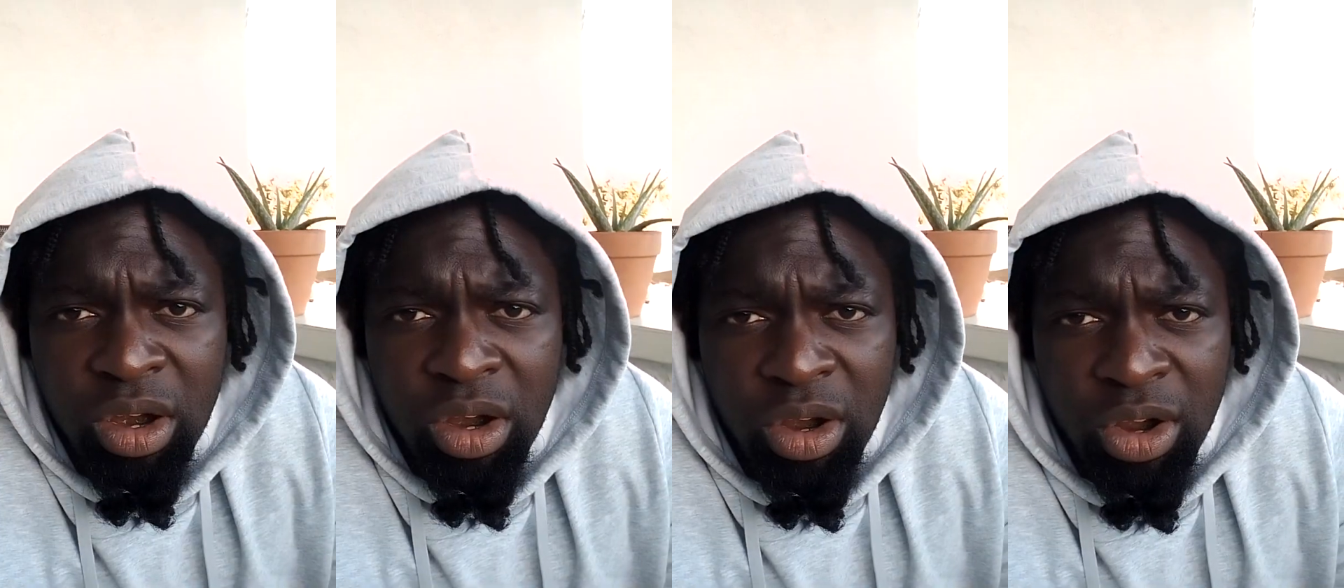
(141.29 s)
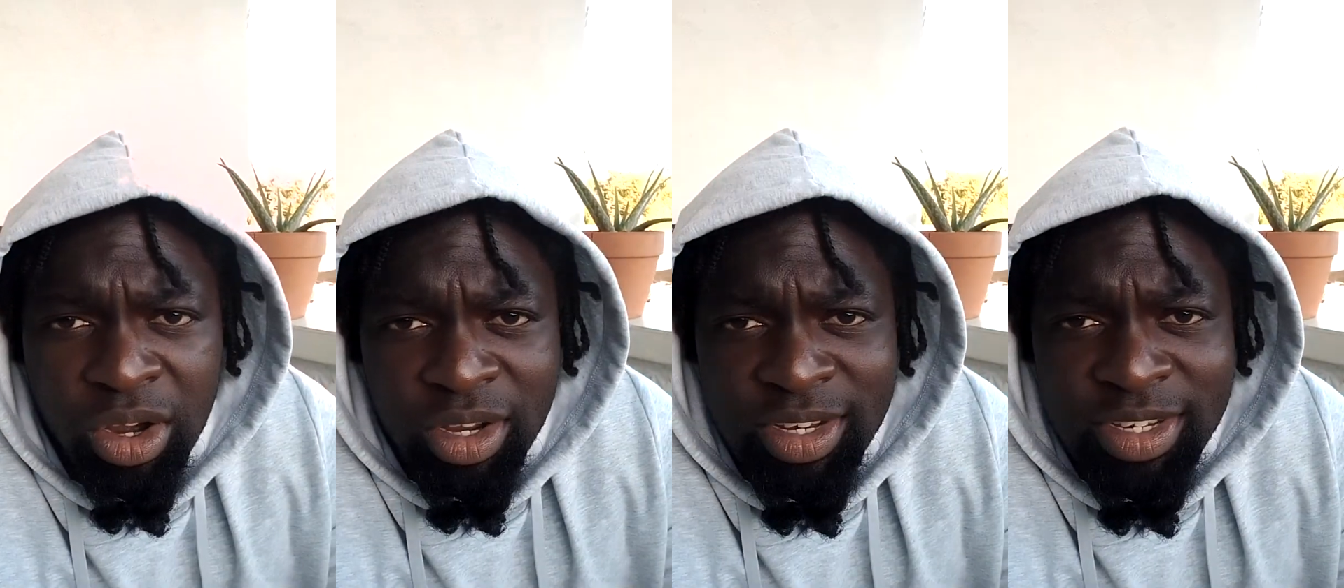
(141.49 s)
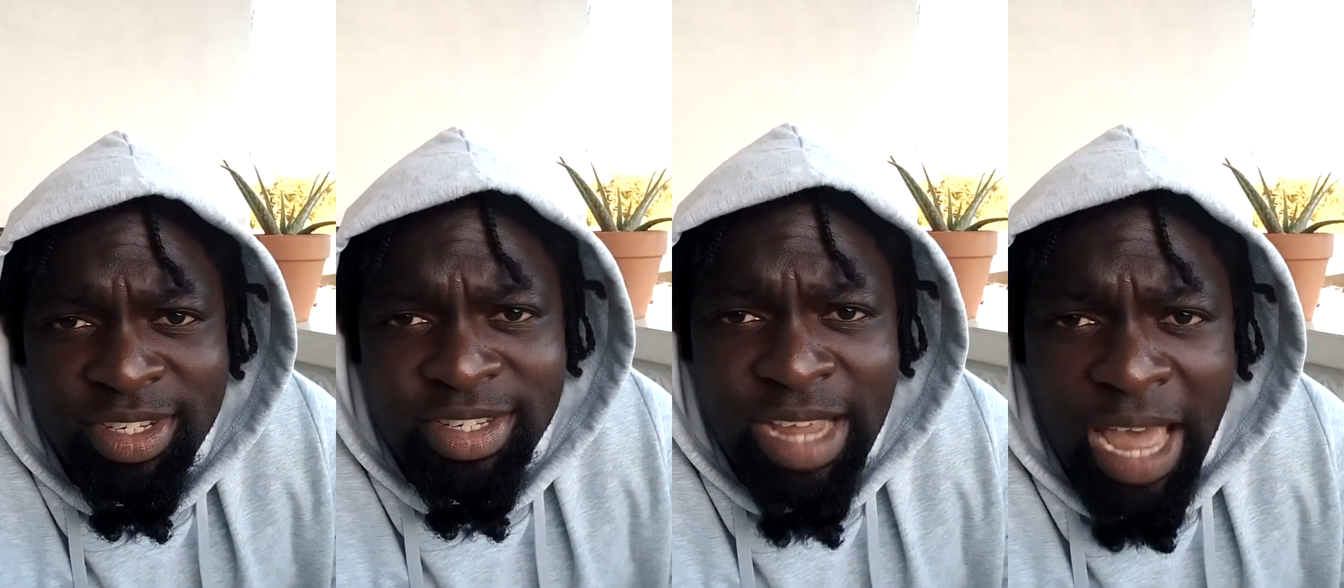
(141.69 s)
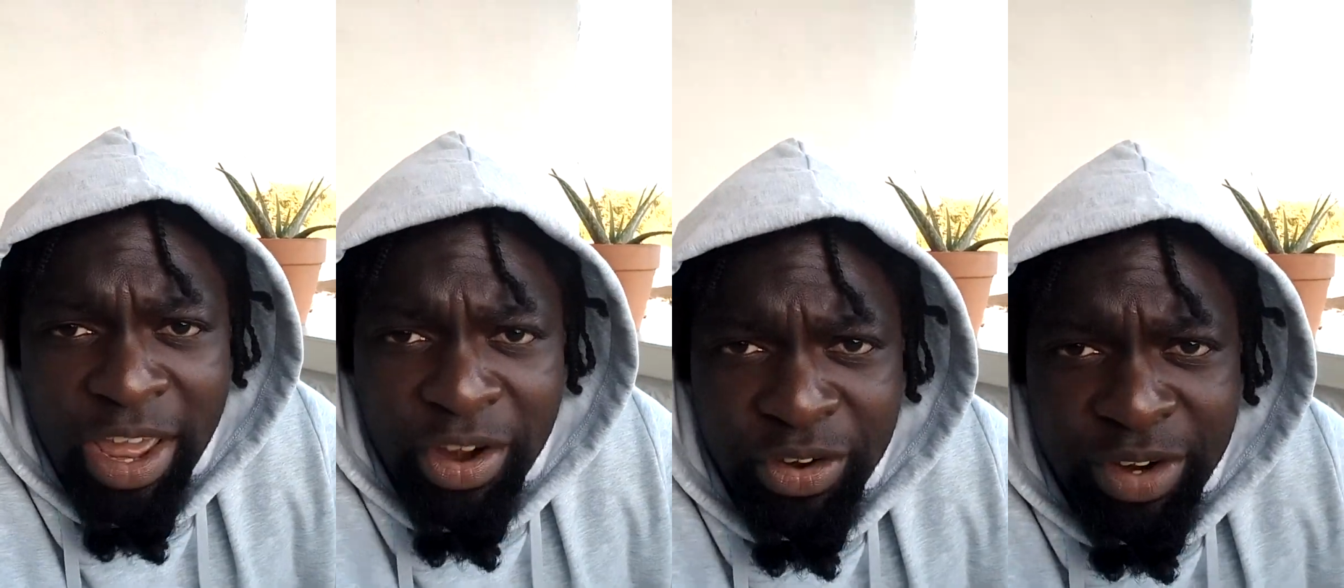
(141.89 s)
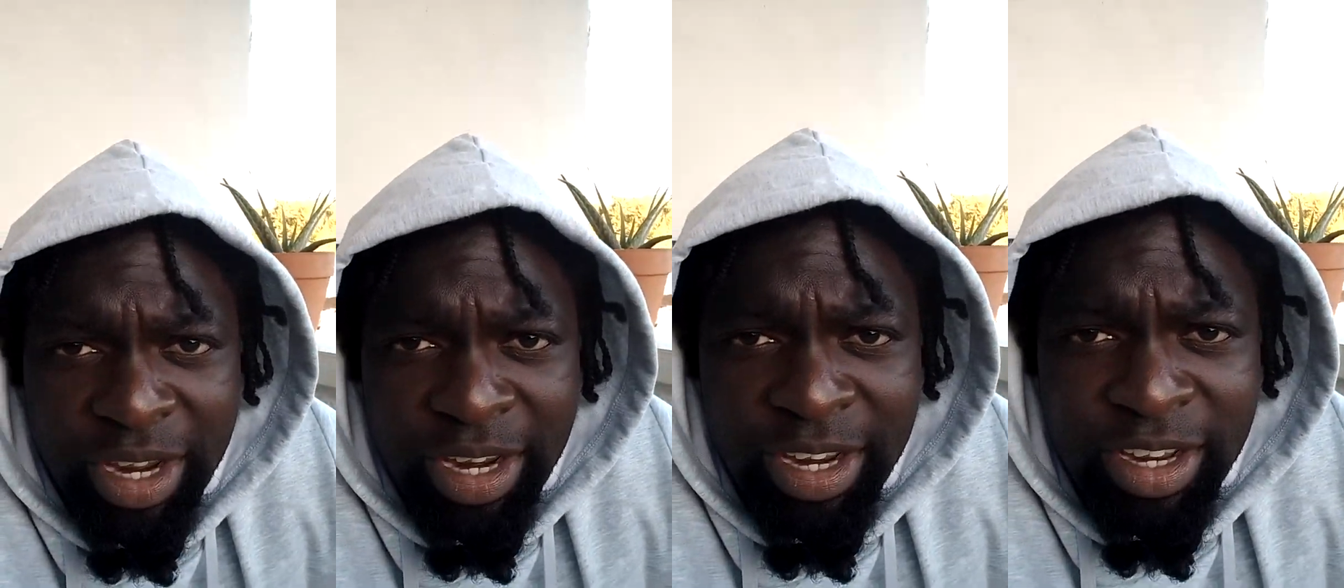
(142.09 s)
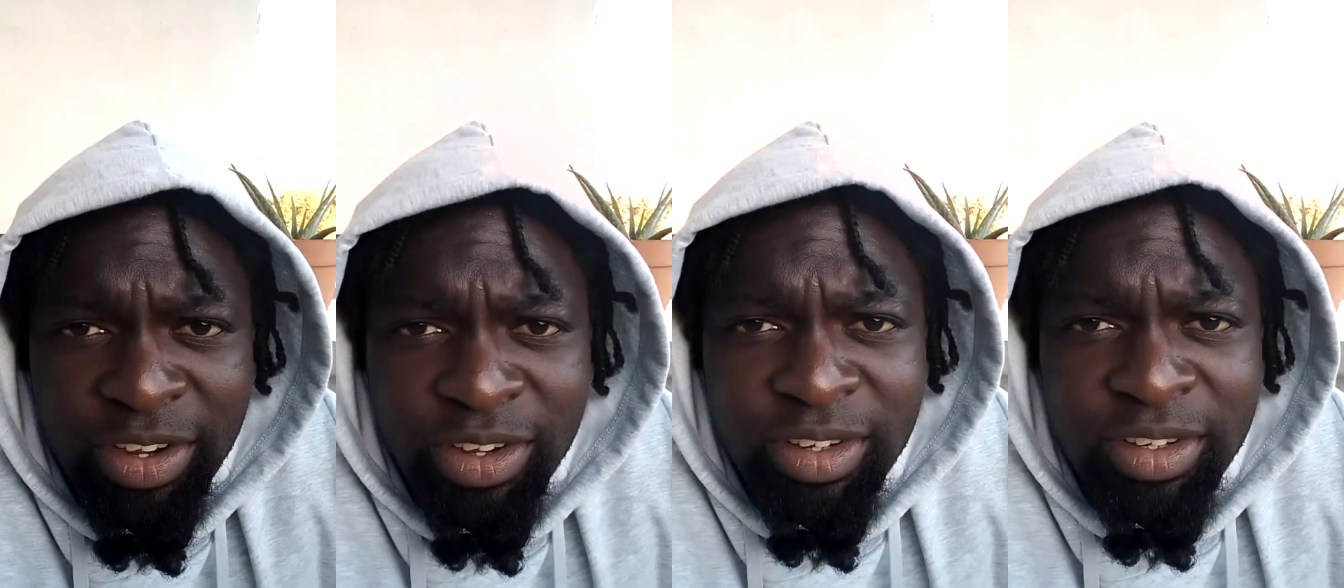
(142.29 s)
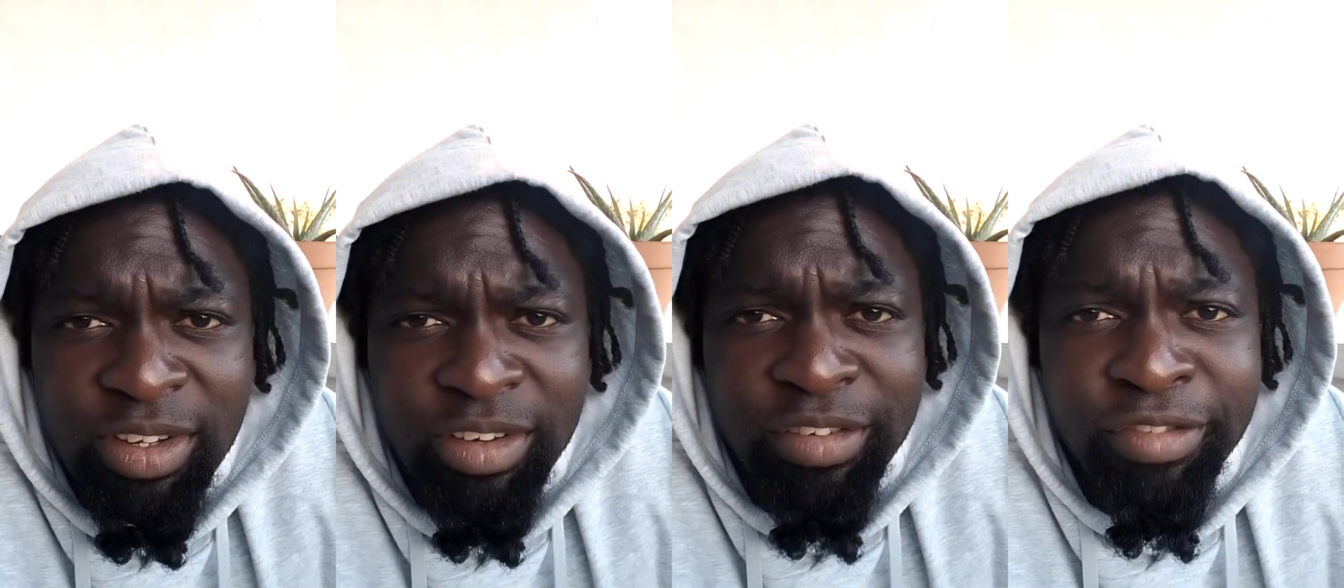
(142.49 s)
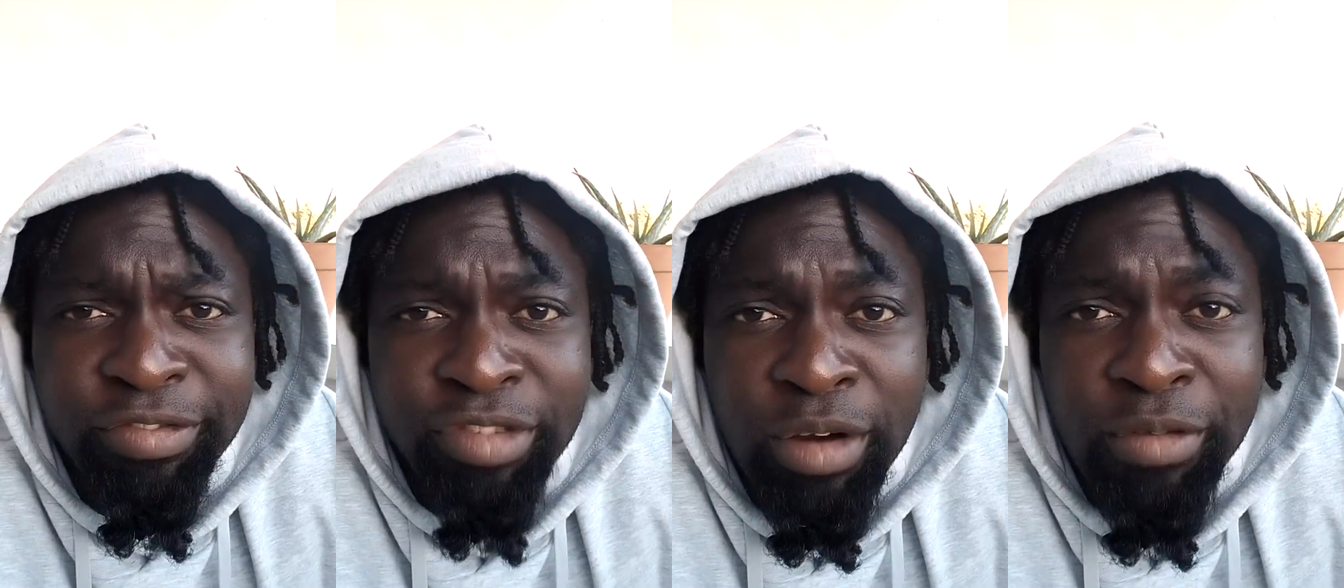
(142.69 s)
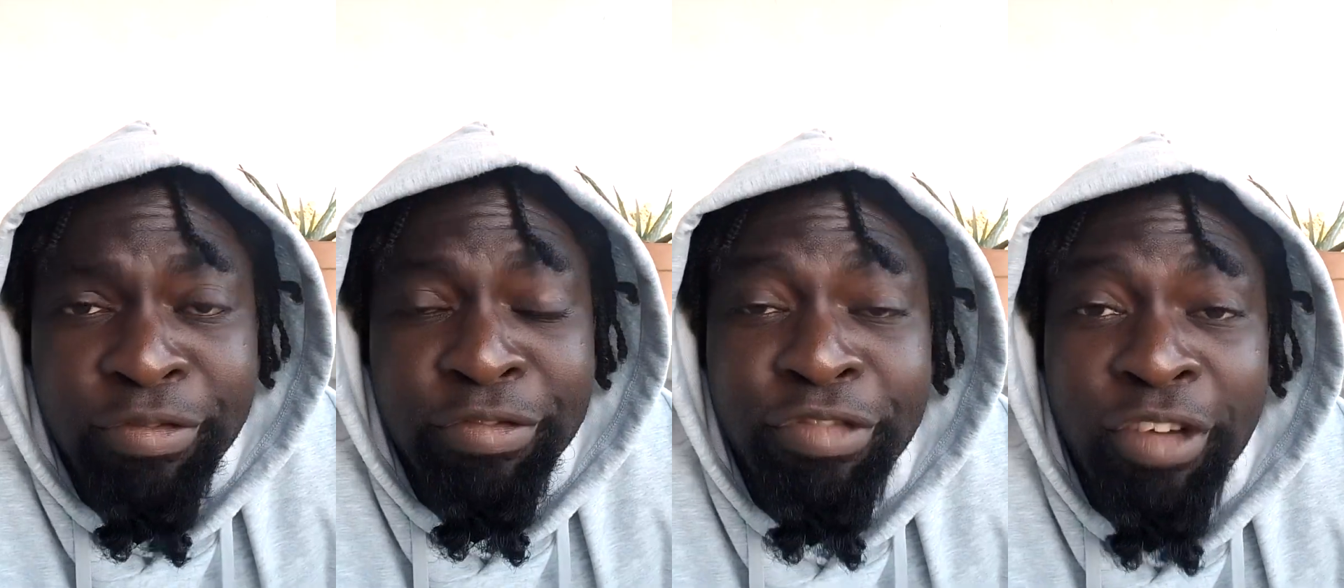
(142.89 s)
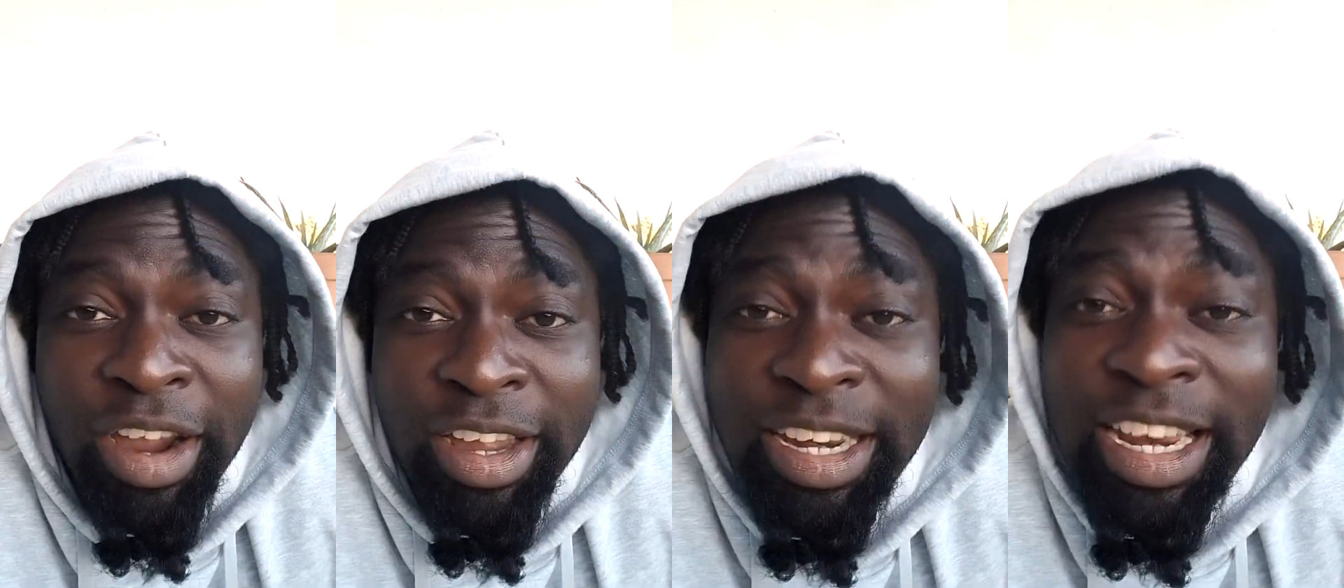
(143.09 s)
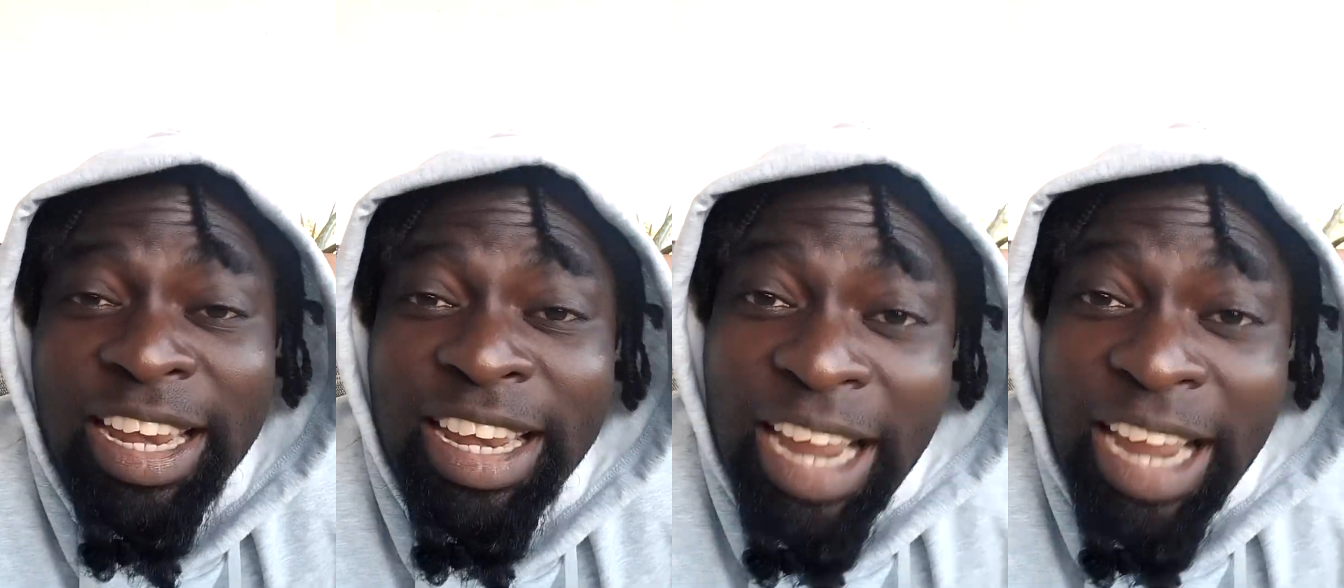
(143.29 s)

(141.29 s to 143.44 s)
on Saturday from Friday